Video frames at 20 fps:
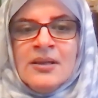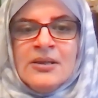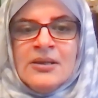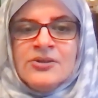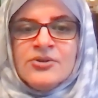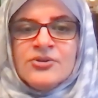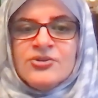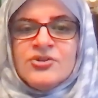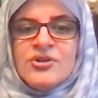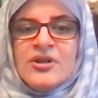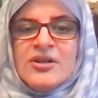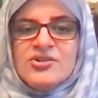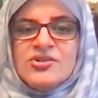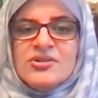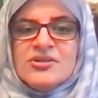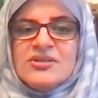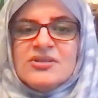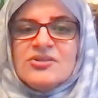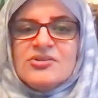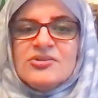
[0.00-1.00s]
Your
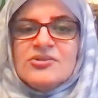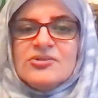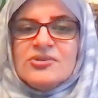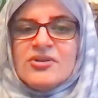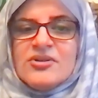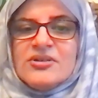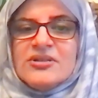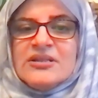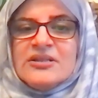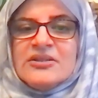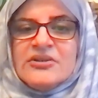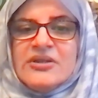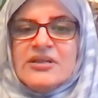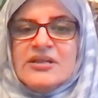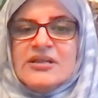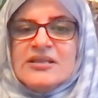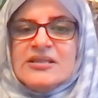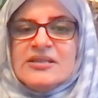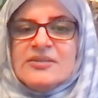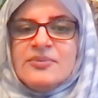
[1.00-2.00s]
treasures do not
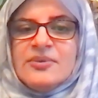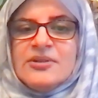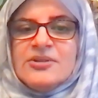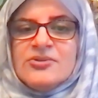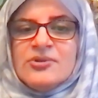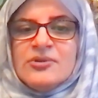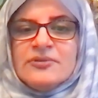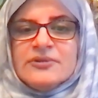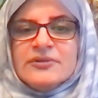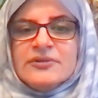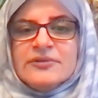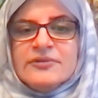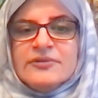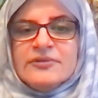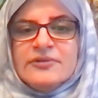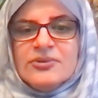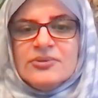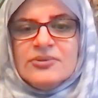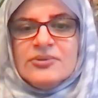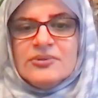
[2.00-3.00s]
decrease but
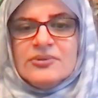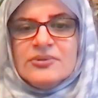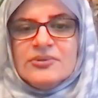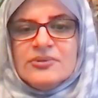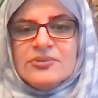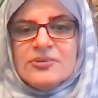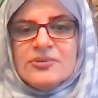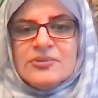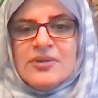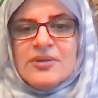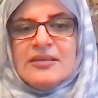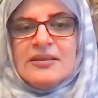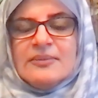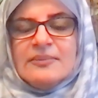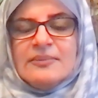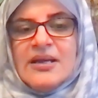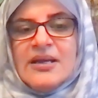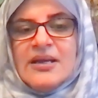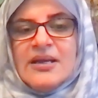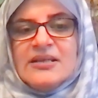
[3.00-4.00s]
overflow. The
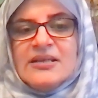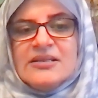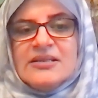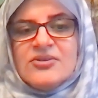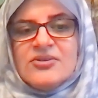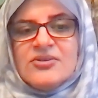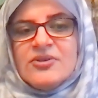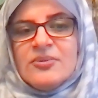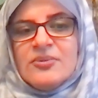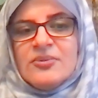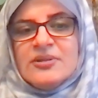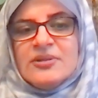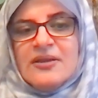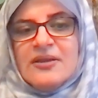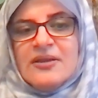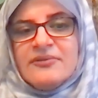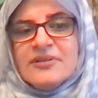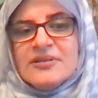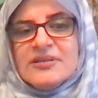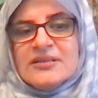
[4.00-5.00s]
mines of your
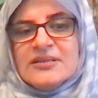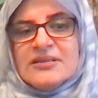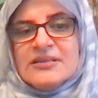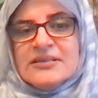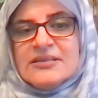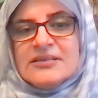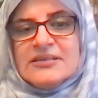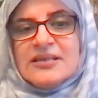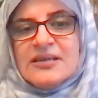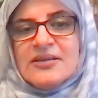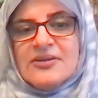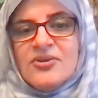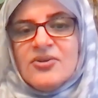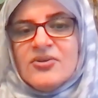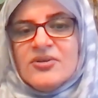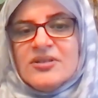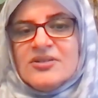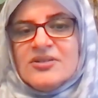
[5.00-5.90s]
beneficence are not